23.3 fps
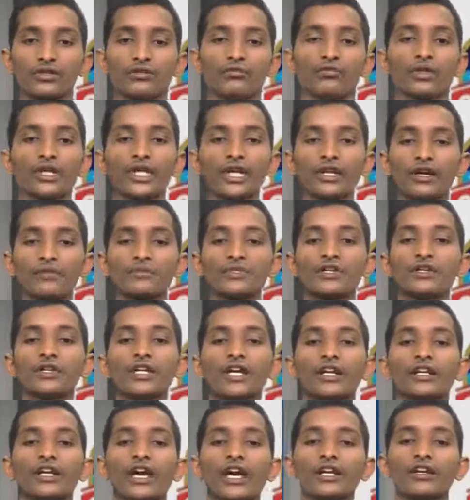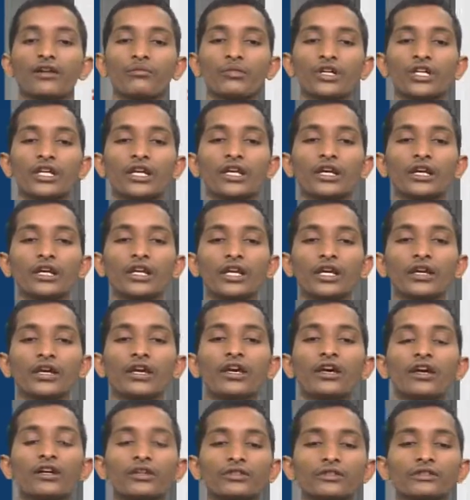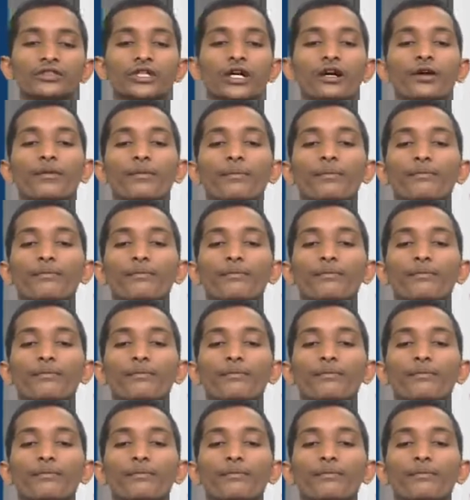We can observe here diagrammatically, the